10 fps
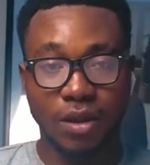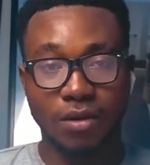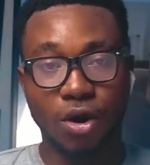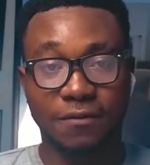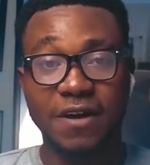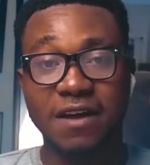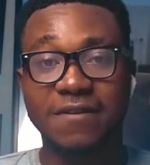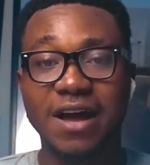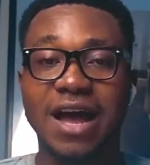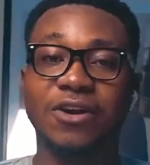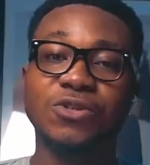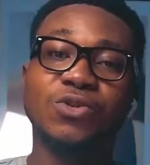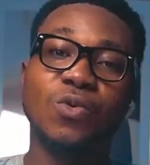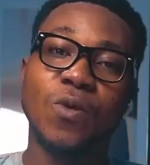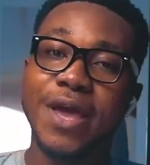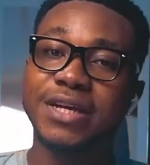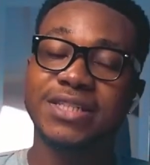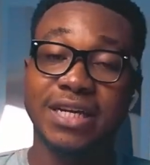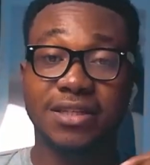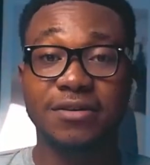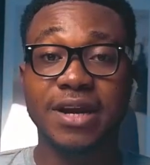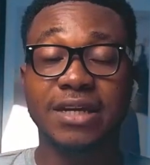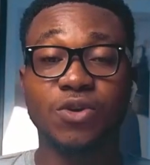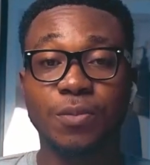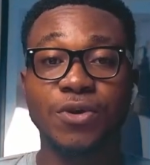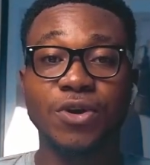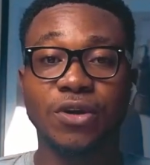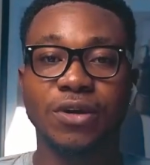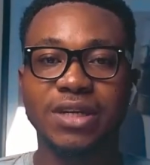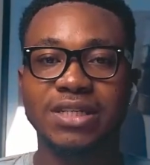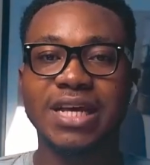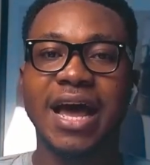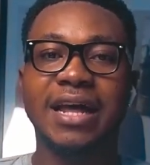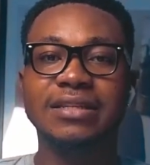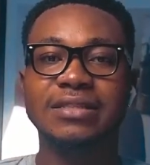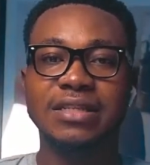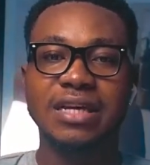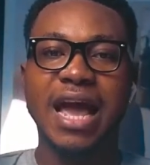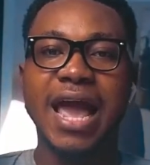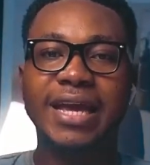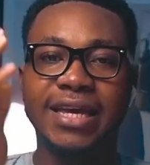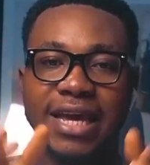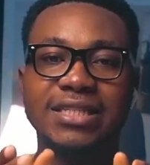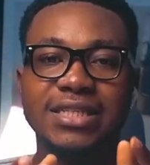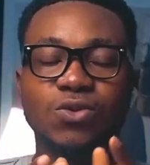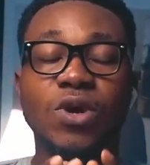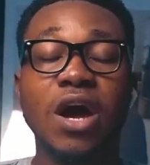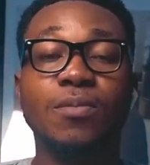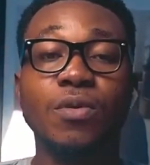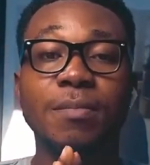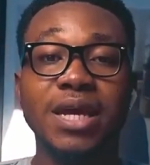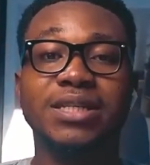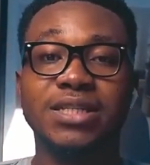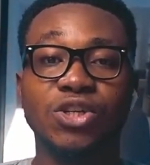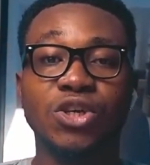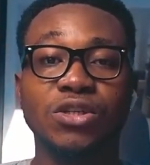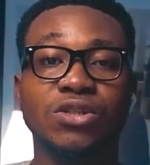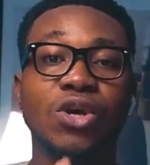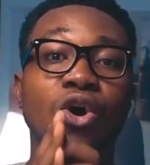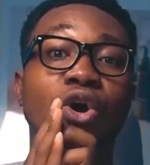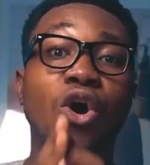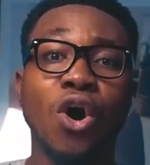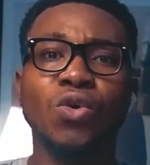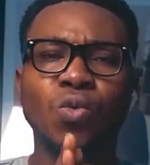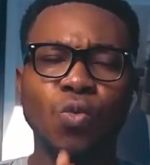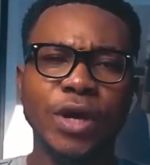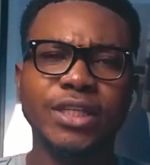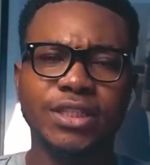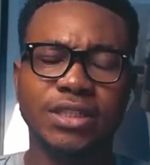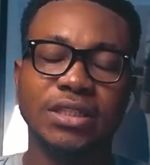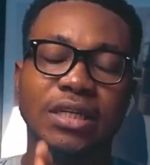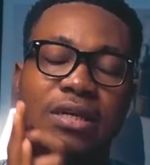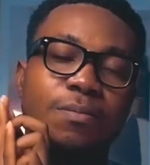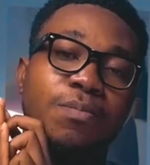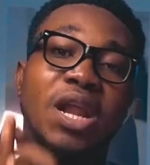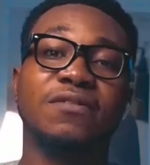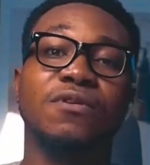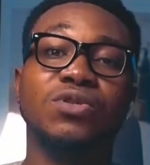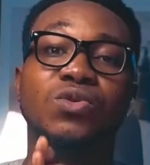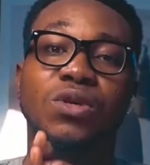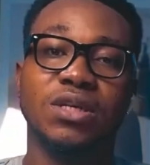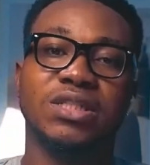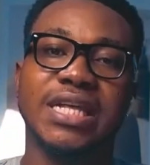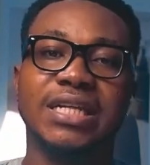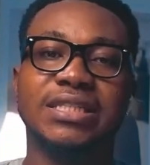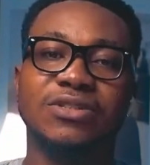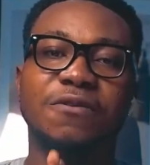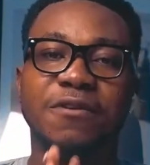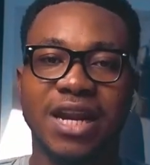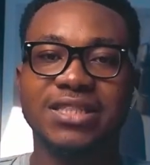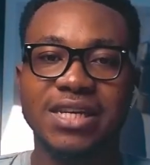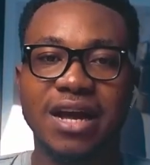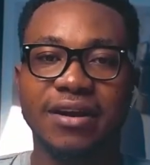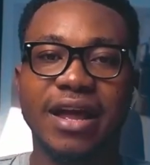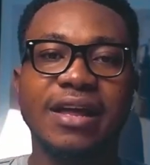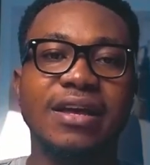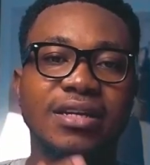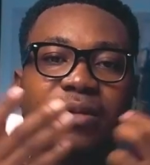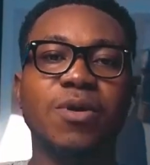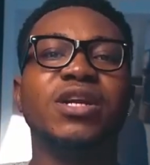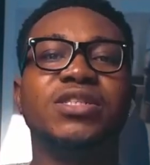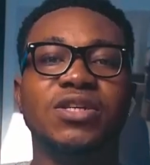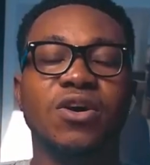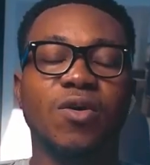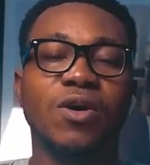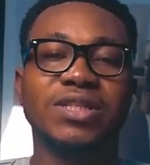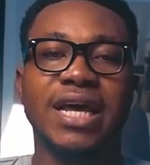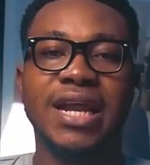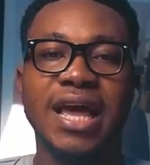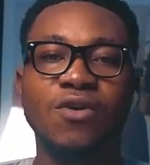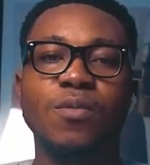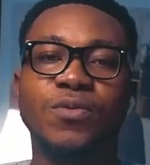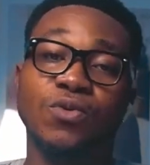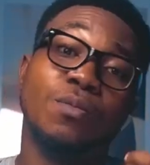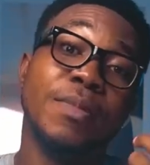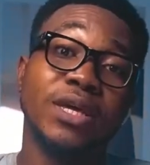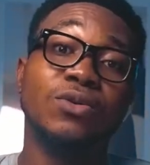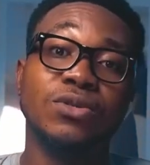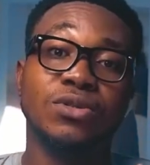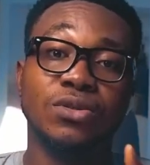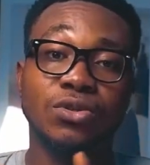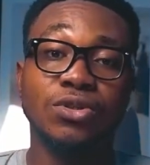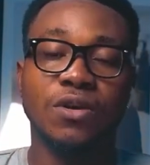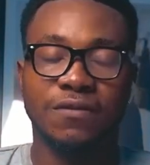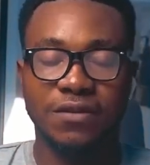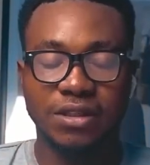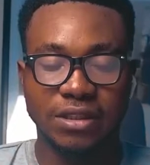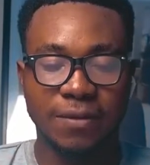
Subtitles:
on Fiverr, and also weigh Shanteria's opinion on this, and I guess it will help you make decisions on which platform to kickstart your freelancing career. The ball is in your court, and I hope you make use of it.